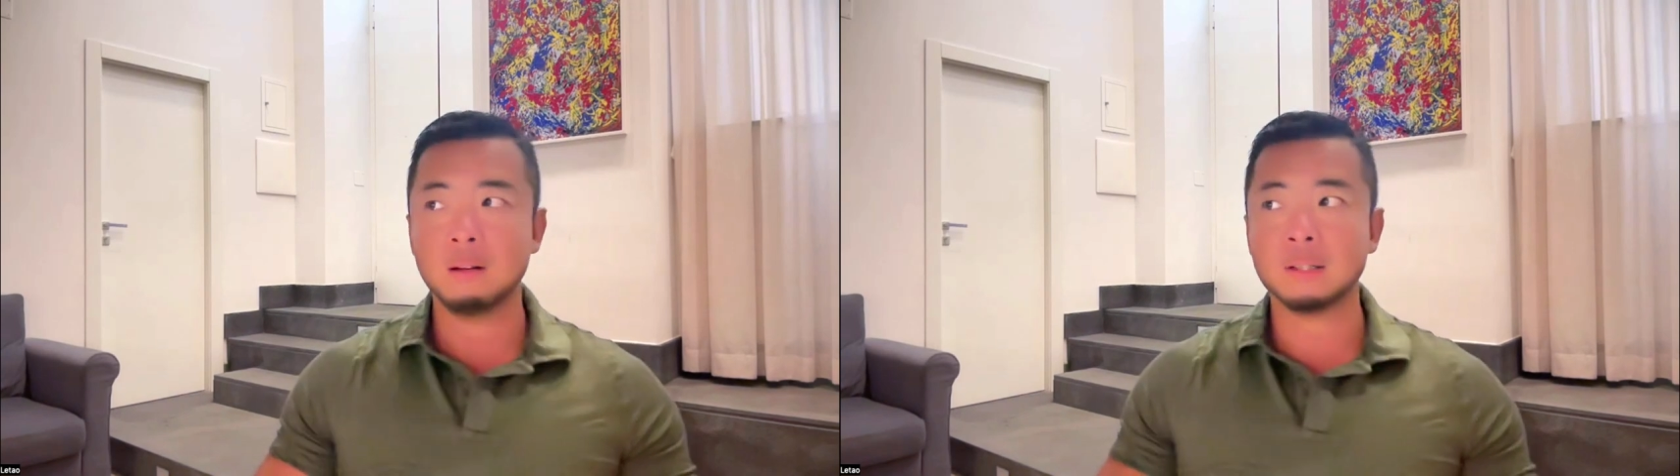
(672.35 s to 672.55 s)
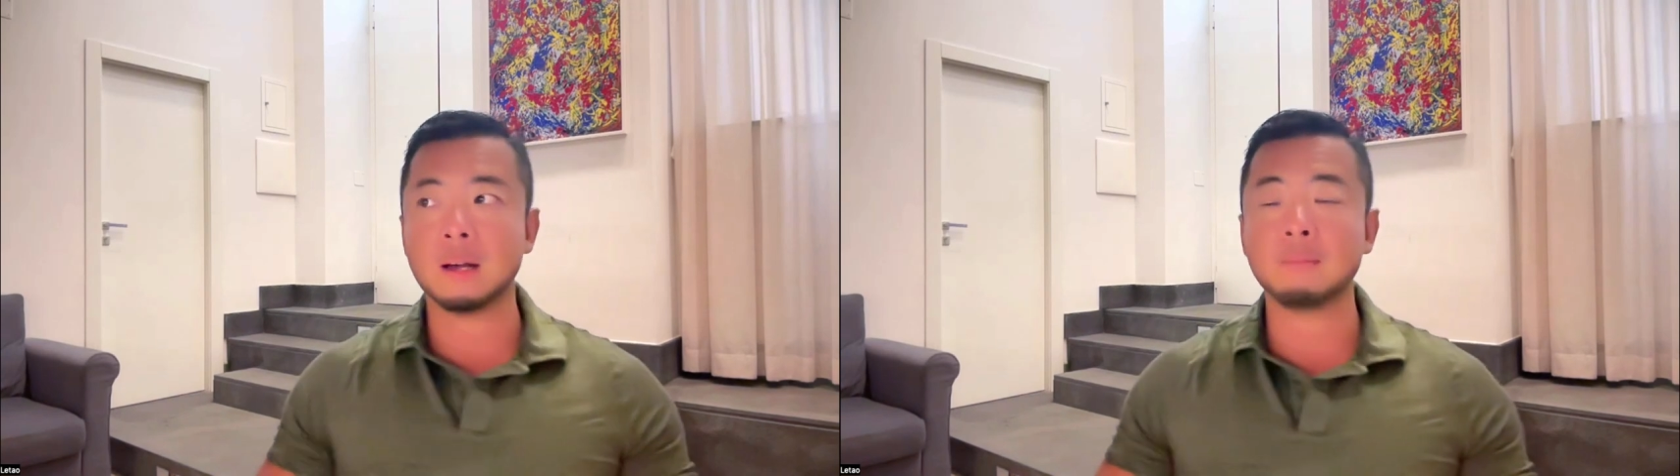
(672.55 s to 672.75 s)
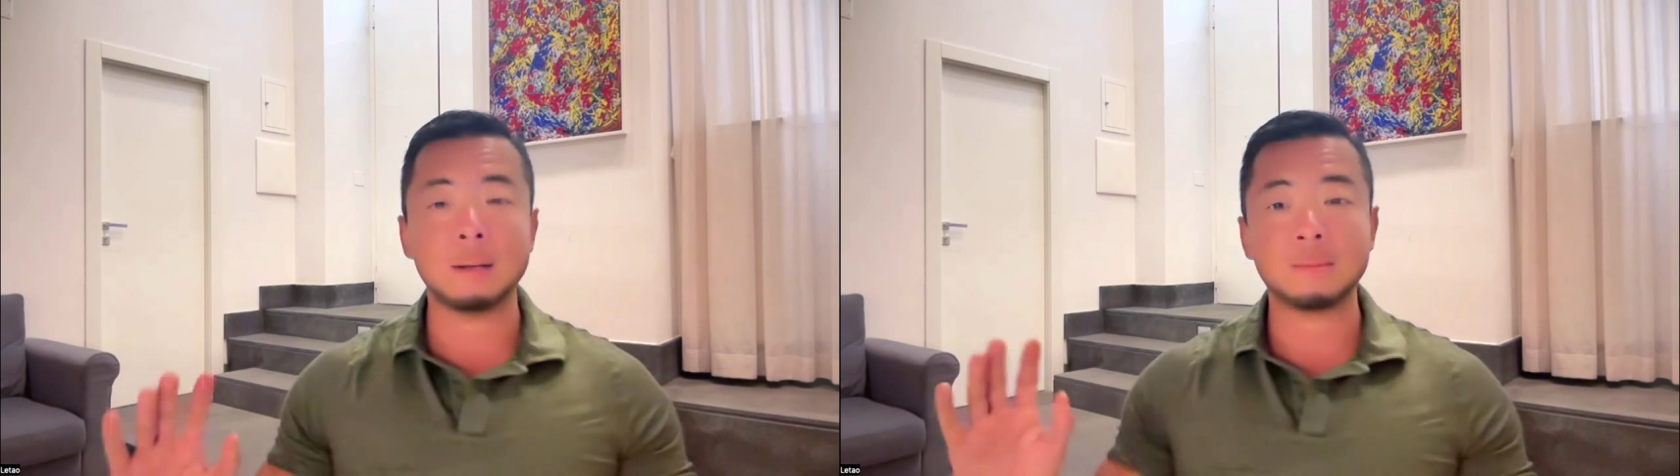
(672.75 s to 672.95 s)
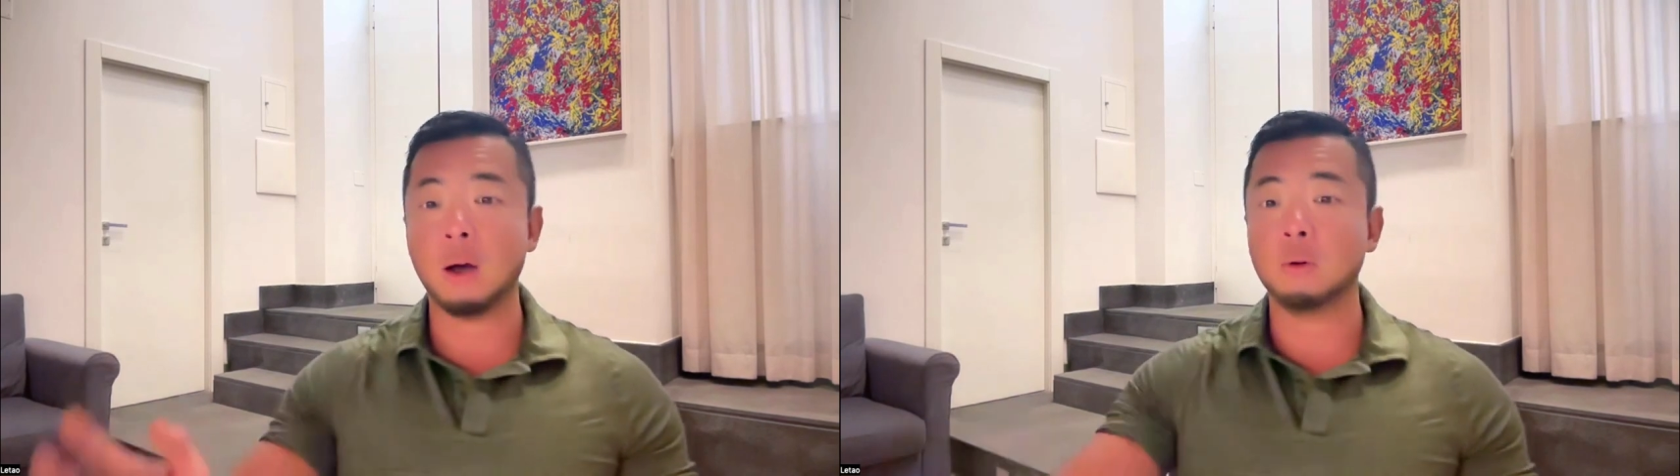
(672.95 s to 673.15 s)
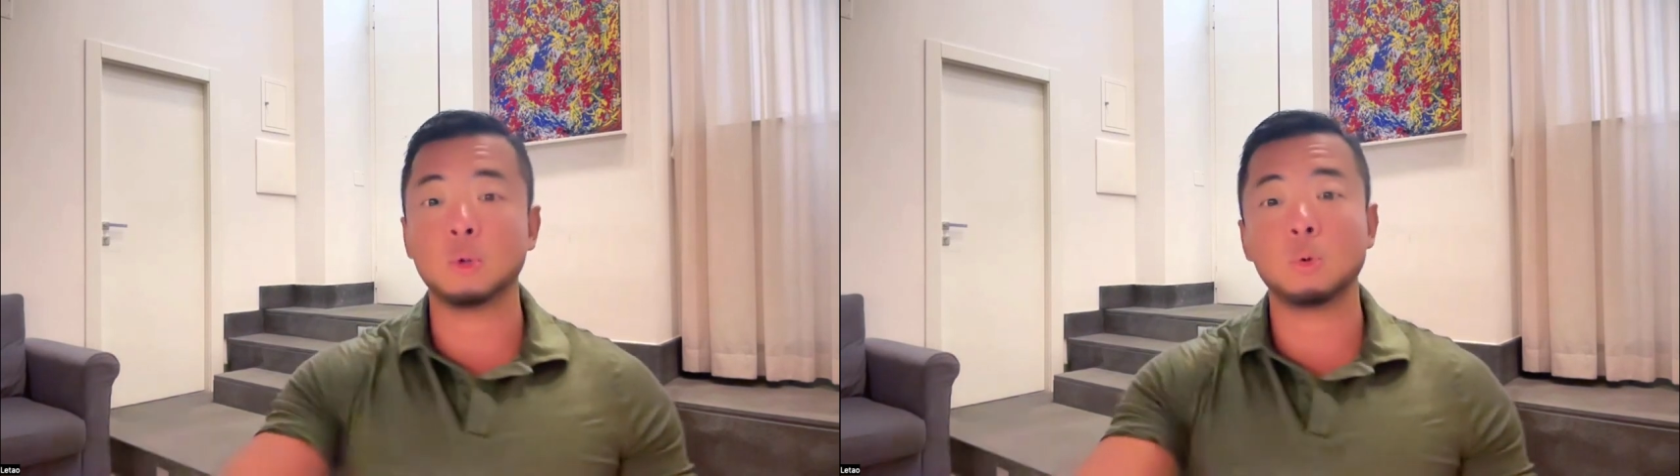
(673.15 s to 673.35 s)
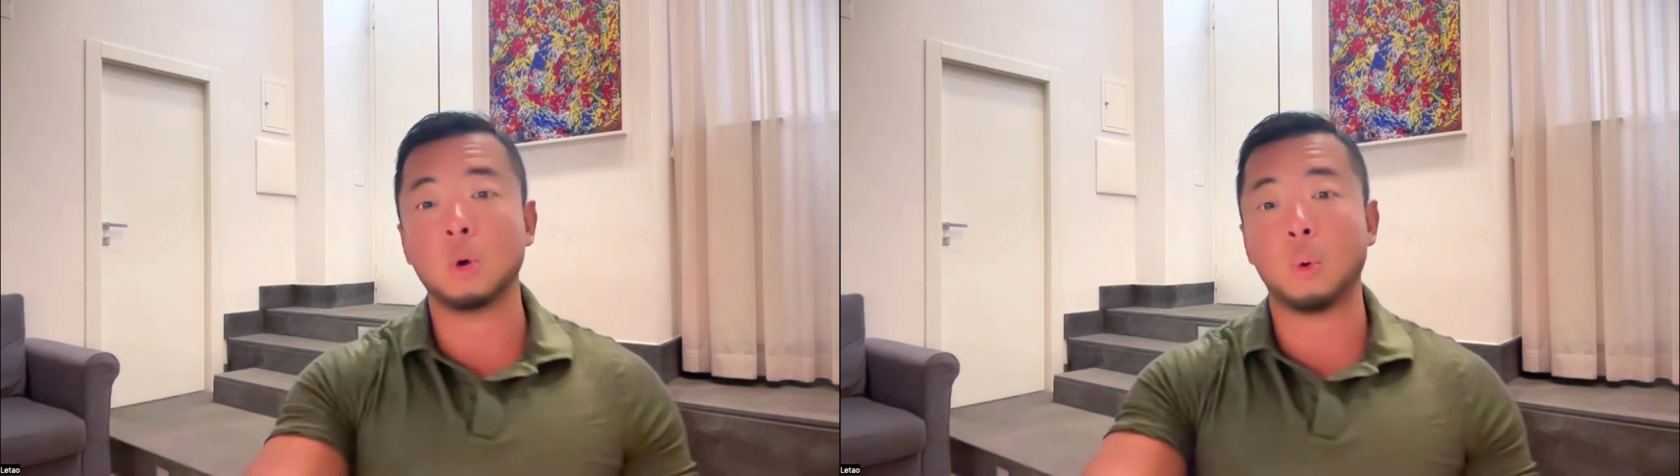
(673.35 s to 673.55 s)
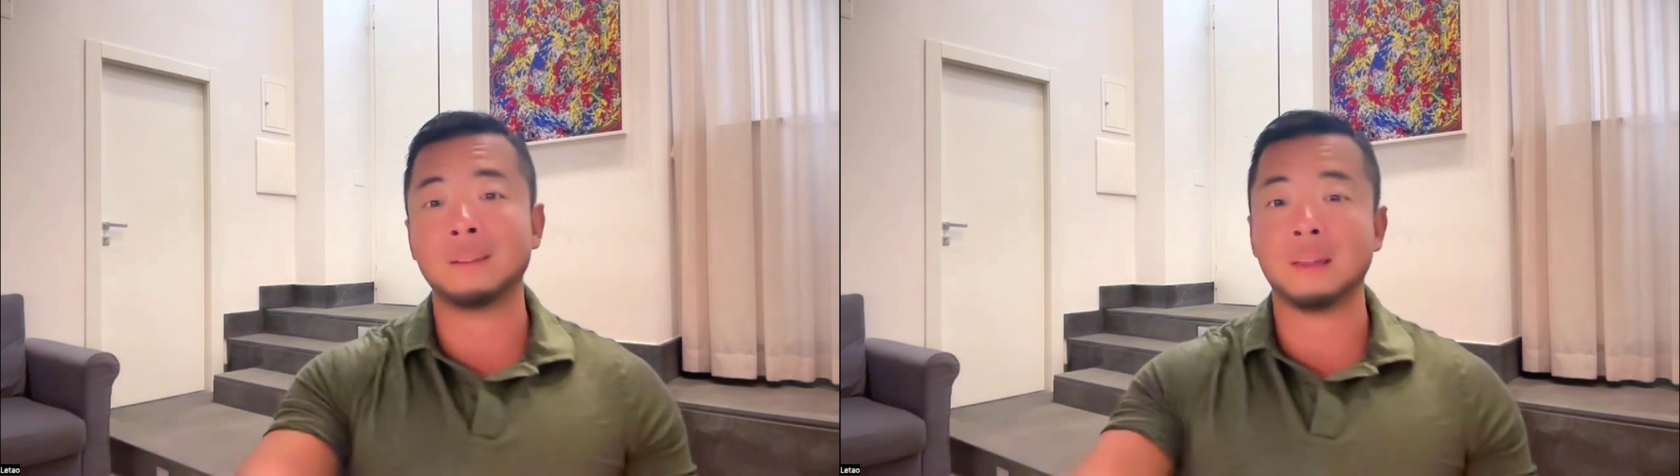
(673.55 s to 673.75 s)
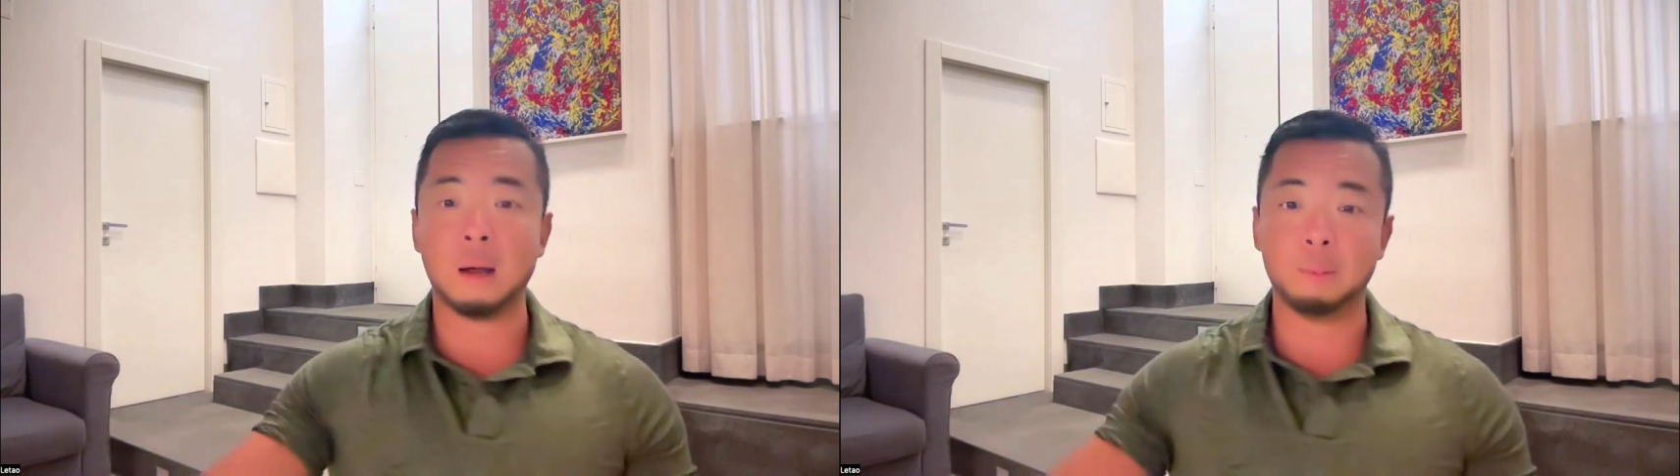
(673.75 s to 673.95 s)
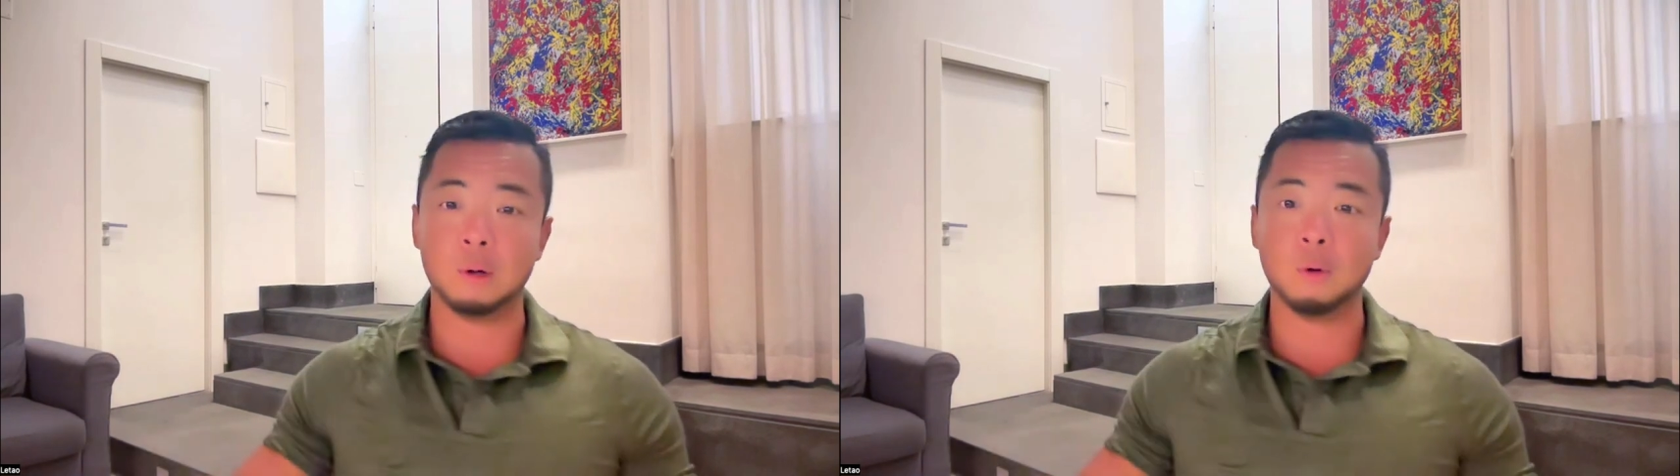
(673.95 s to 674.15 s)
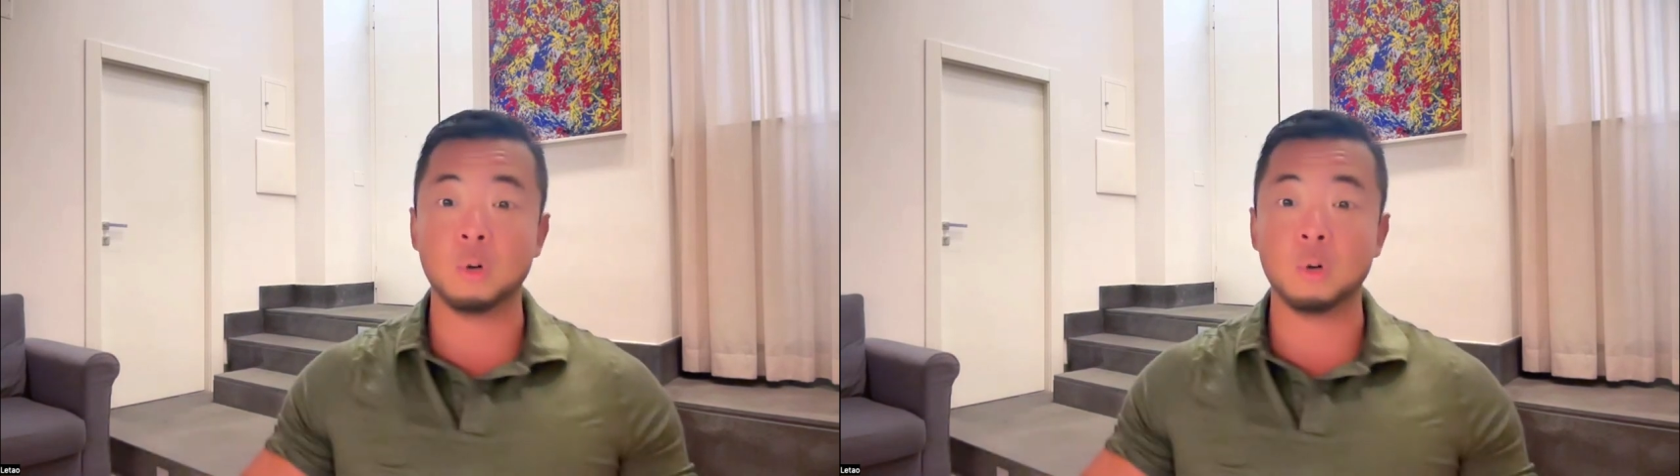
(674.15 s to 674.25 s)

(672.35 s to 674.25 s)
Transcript: Sometimes I'll do a grand tableau,